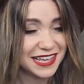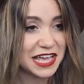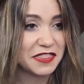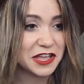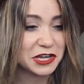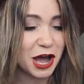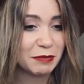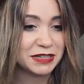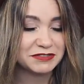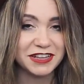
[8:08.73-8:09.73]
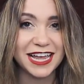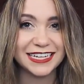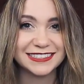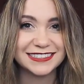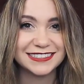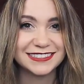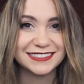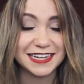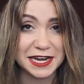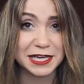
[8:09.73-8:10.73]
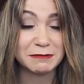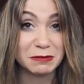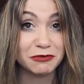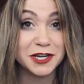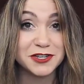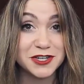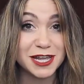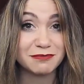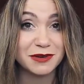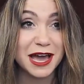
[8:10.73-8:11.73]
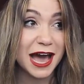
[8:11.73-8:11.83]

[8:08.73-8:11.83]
And then you hop on a flight and it can be pretty cheap.